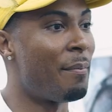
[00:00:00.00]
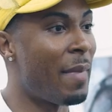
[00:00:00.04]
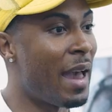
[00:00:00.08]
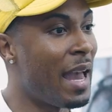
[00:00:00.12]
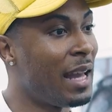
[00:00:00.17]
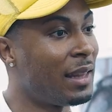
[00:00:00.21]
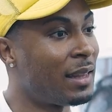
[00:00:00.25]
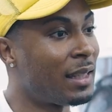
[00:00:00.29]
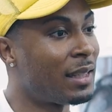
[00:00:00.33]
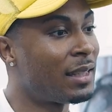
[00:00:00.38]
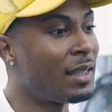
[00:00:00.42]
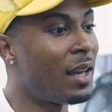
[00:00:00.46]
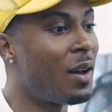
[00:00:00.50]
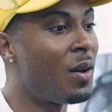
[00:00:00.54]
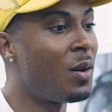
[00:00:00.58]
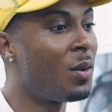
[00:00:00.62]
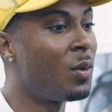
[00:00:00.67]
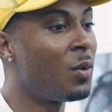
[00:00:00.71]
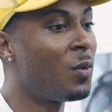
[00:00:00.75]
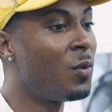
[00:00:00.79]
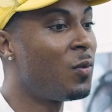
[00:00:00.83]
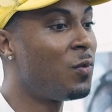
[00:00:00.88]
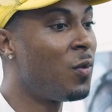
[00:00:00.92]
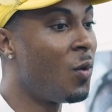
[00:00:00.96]
I made the
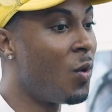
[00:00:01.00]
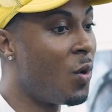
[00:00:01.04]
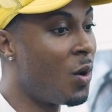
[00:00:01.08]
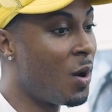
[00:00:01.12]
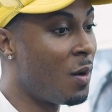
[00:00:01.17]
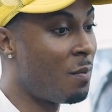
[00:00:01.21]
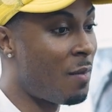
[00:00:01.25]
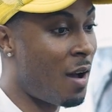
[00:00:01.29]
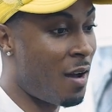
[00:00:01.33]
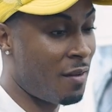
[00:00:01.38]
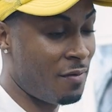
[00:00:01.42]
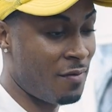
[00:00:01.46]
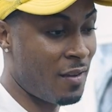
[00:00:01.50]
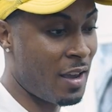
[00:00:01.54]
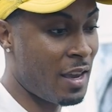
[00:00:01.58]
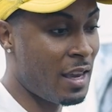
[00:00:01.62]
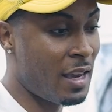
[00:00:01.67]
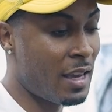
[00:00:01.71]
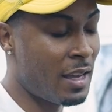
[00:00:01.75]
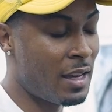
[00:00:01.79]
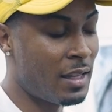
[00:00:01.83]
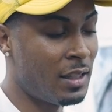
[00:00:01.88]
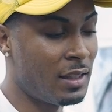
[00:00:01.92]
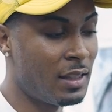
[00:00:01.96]
song for my
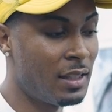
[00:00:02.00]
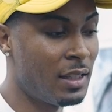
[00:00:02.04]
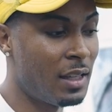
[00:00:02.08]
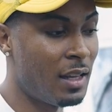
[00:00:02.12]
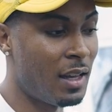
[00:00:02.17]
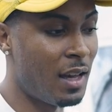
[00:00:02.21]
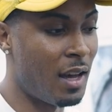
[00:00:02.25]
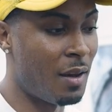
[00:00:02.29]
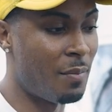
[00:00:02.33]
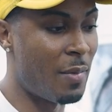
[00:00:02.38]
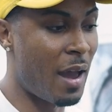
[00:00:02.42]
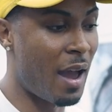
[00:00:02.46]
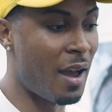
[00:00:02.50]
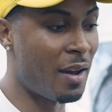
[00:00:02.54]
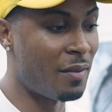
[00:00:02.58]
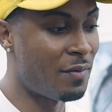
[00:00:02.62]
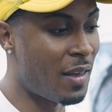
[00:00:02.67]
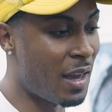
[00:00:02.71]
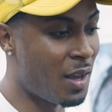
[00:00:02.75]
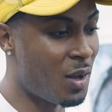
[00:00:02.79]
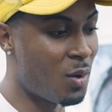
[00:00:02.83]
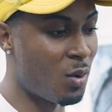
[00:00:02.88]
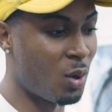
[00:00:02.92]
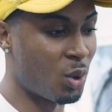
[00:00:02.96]
fans
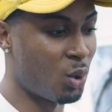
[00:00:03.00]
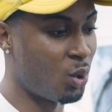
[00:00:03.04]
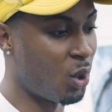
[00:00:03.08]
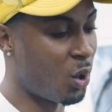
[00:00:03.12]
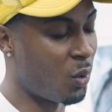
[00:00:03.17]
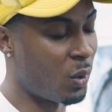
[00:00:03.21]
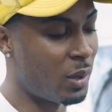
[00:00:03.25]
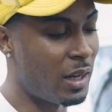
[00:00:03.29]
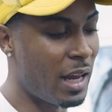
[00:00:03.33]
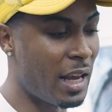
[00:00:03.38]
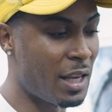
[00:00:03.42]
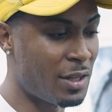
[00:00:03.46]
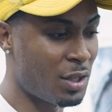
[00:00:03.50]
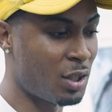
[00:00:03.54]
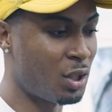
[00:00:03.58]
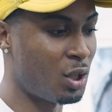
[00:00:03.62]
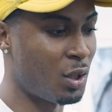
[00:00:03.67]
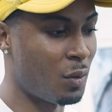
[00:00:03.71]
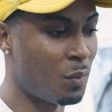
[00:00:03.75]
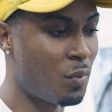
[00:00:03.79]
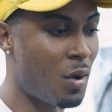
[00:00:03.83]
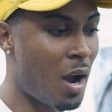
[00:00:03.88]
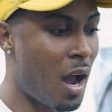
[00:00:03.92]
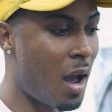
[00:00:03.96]
about if they going through a
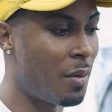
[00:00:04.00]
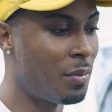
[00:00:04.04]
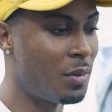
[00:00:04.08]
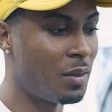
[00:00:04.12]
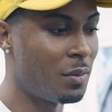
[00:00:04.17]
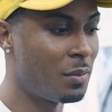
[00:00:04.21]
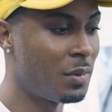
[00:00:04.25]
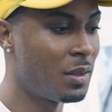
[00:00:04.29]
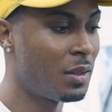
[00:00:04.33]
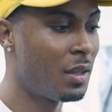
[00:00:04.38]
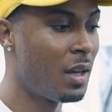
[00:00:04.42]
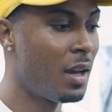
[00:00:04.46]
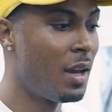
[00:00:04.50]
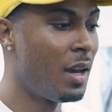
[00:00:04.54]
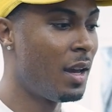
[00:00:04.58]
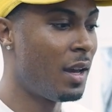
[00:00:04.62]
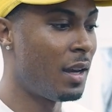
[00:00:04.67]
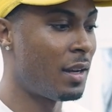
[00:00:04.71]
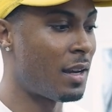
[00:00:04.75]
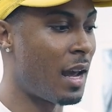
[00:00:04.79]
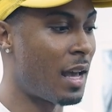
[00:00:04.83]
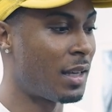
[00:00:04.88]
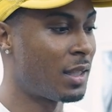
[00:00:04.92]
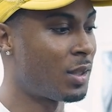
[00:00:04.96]
relationship problems.
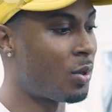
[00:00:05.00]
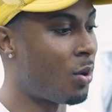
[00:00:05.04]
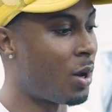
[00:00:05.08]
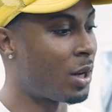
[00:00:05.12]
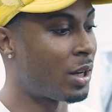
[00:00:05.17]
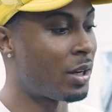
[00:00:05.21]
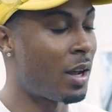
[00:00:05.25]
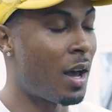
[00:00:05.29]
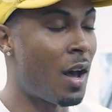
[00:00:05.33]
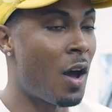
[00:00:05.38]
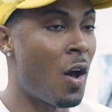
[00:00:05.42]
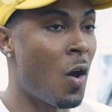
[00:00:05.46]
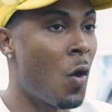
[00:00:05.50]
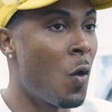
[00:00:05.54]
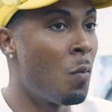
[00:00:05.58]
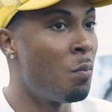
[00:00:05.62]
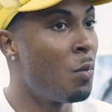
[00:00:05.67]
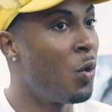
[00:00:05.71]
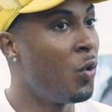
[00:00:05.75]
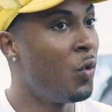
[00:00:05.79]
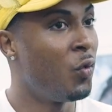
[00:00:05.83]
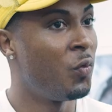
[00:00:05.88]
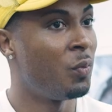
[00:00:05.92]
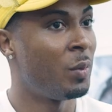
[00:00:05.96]
And I started a
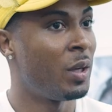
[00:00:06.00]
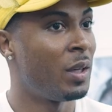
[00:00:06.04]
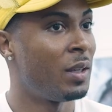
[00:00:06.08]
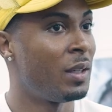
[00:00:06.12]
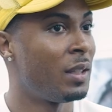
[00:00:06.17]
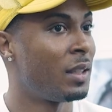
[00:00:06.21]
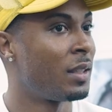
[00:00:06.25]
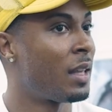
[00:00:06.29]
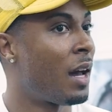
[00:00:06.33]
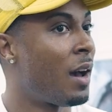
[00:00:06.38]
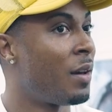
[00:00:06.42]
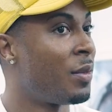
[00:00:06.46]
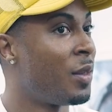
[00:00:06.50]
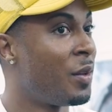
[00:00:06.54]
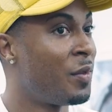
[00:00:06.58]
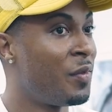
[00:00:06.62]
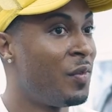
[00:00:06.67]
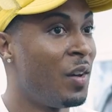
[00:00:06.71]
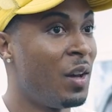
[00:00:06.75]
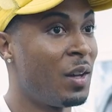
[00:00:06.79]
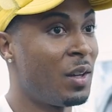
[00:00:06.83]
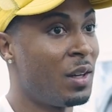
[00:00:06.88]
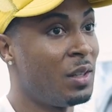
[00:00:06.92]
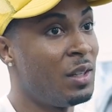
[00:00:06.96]
whole movement. It's called
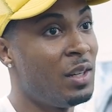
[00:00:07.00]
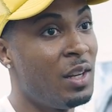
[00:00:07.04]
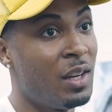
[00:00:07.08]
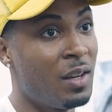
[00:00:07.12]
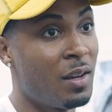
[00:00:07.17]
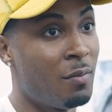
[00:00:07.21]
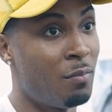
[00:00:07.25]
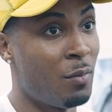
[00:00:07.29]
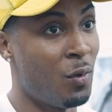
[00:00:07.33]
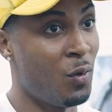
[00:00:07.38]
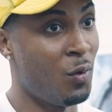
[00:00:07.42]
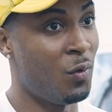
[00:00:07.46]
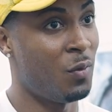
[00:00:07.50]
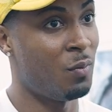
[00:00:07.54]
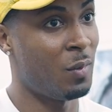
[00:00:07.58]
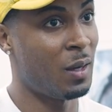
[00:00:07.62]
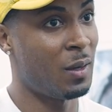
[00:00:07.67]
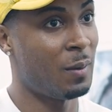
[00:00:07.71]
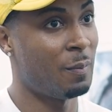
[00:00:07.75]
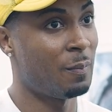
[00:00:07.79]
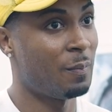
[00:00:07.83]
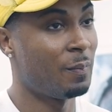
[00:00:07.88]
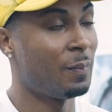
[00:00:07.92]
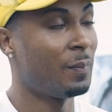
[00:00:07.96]
the Fuck a Nigga
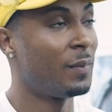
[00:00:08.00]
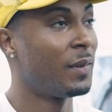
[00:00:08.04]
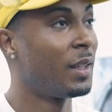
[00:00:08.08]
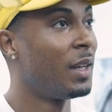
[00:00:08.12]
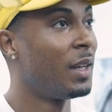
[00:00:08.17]
Movement.